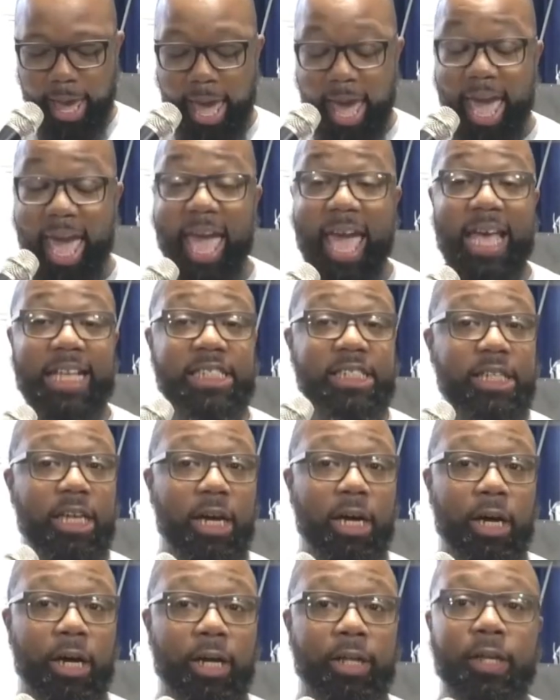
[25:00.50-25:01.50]
has
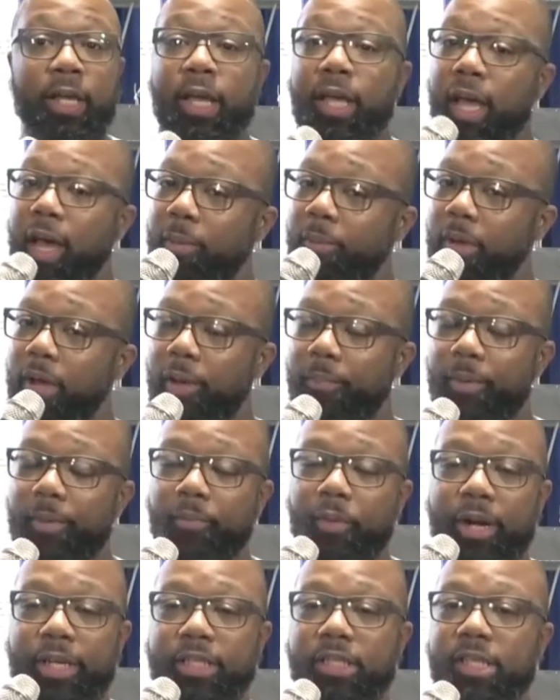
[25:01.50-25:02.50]
done. I'm gonna
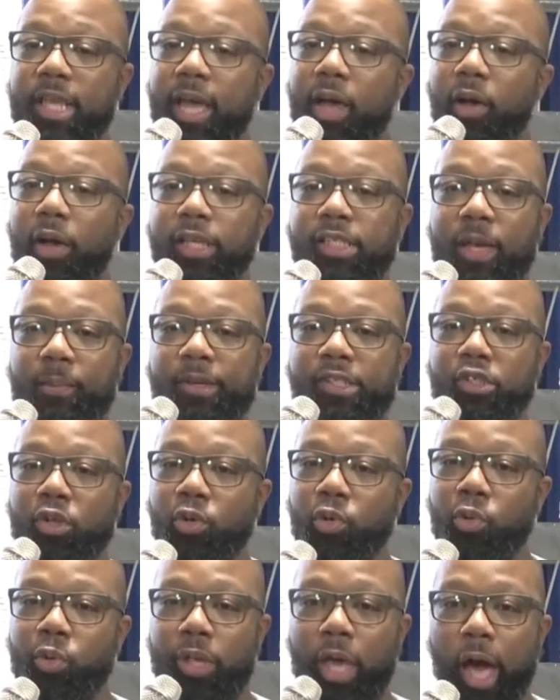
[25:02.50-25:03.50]
break this down because I'm in
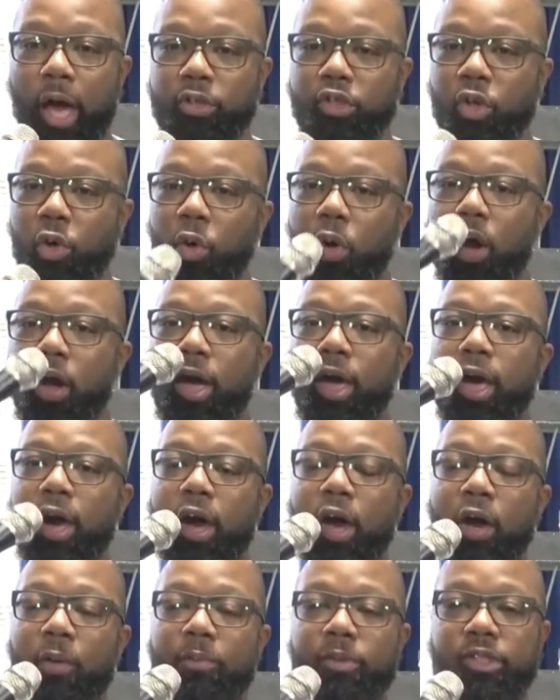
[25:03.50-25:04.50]
school, y'all. So
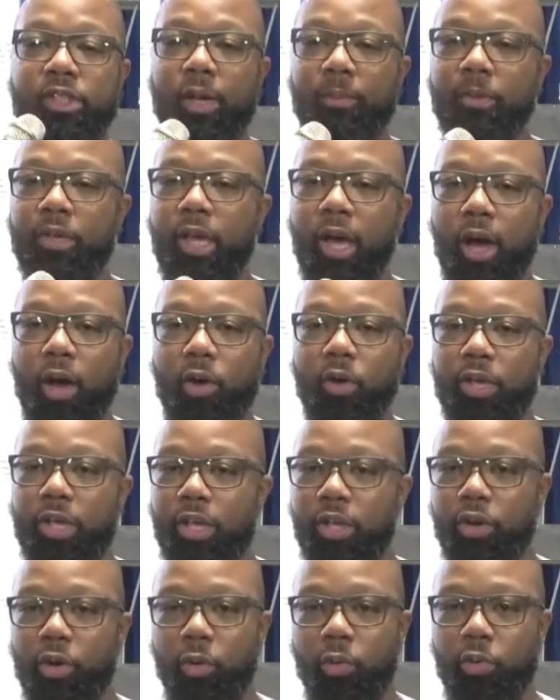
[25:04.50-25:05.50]
some of y'all,
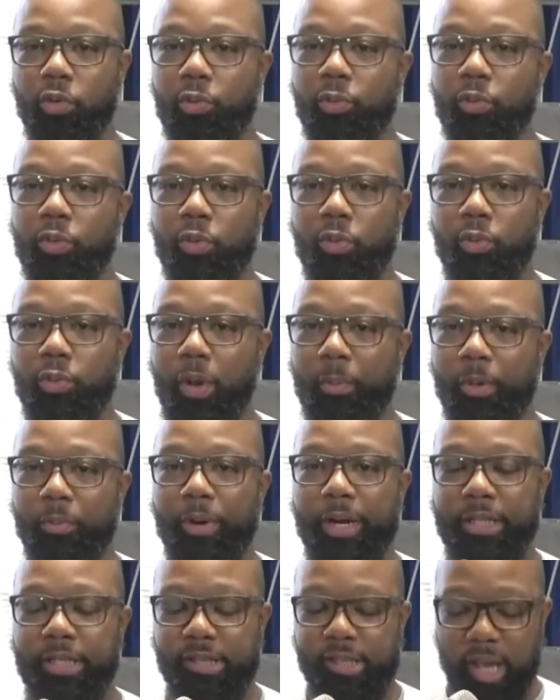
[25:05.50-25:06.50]
you know, you I'm gonna
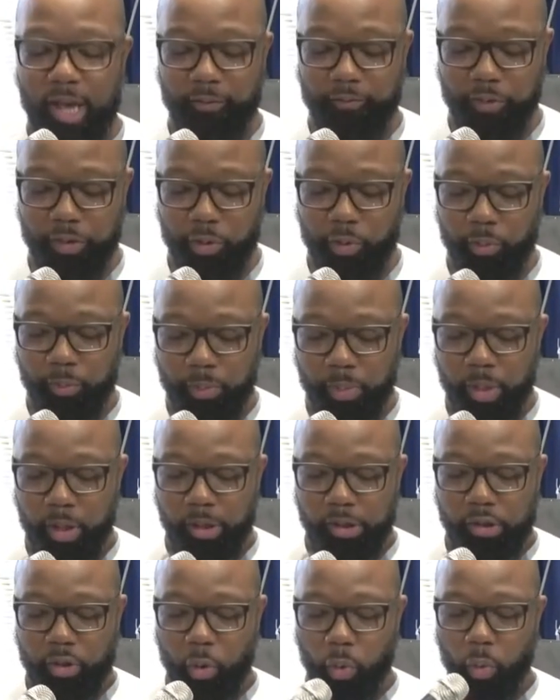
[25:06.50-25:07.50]
break this down for you.
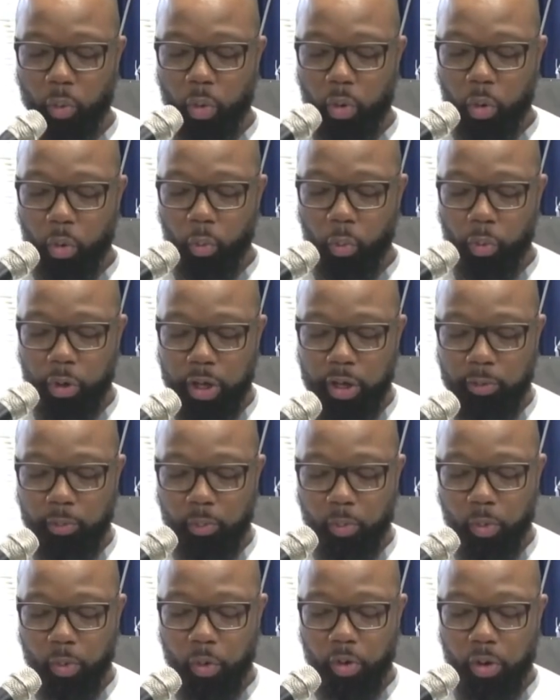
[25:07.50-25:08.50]
So
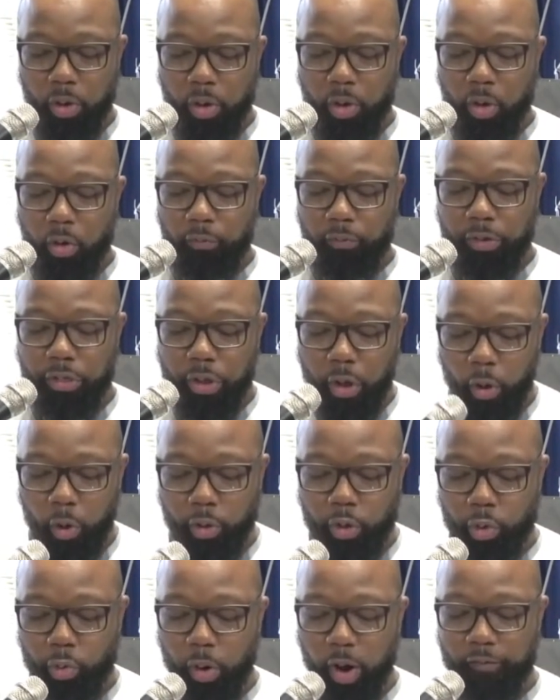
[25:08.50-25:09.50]
for
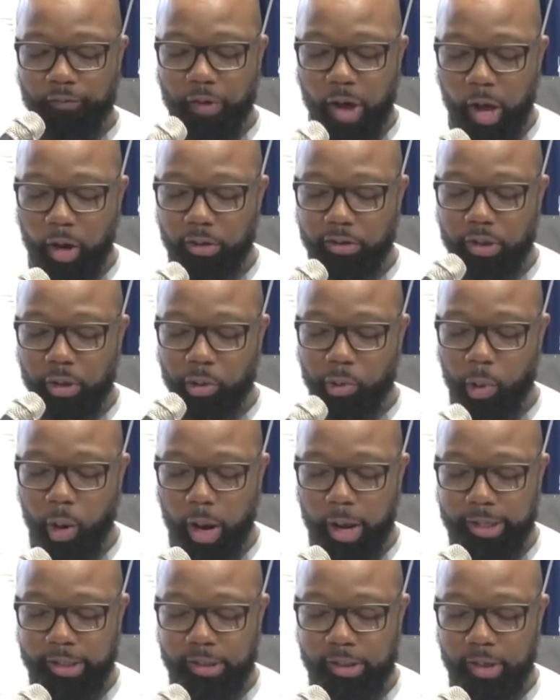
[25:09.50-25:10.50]
those who are followers of
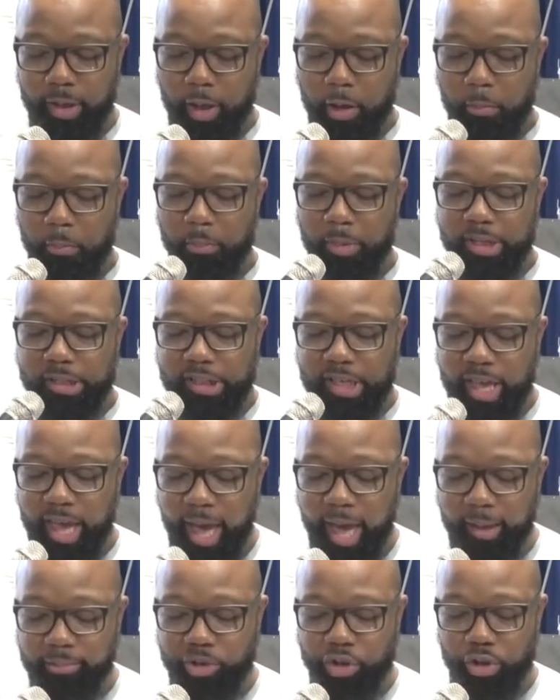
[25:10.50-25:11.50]
Christ, must
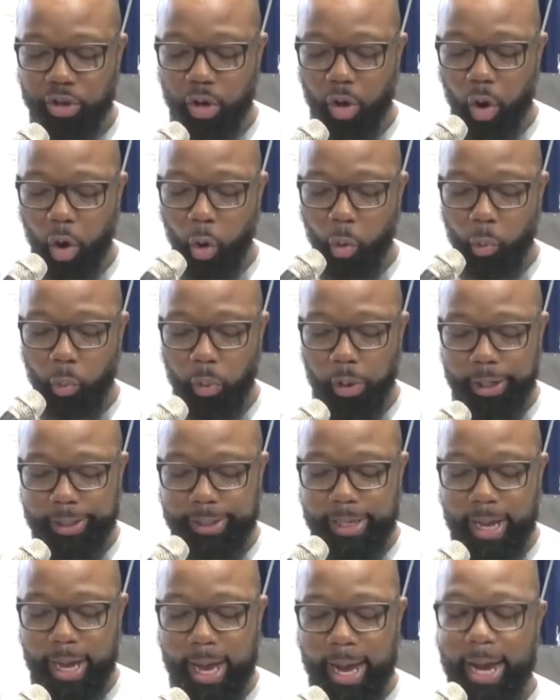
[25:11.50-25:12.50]
capture on
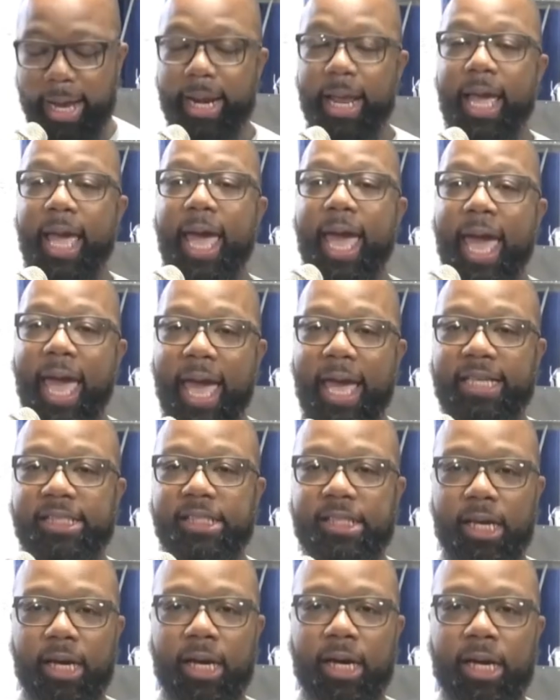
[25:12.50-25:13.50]
what God
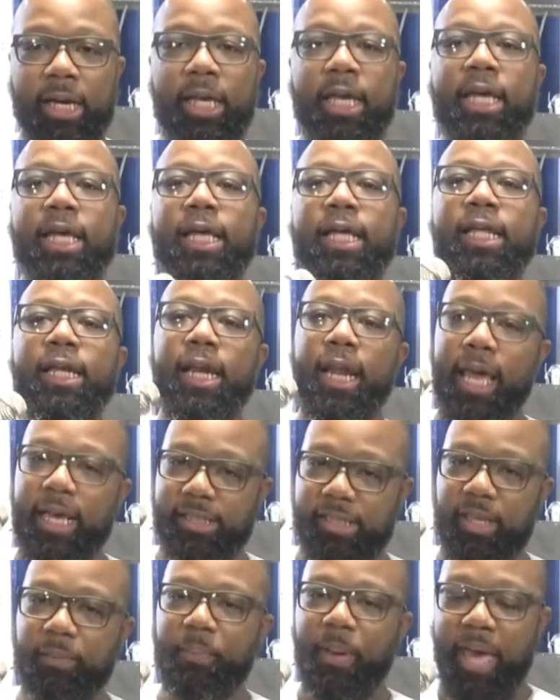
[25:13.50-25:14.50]
has done.
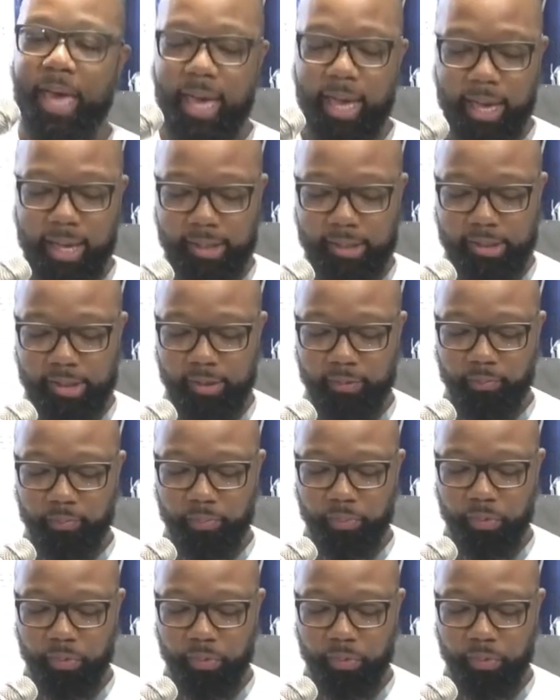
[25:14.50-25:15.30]
That's the past.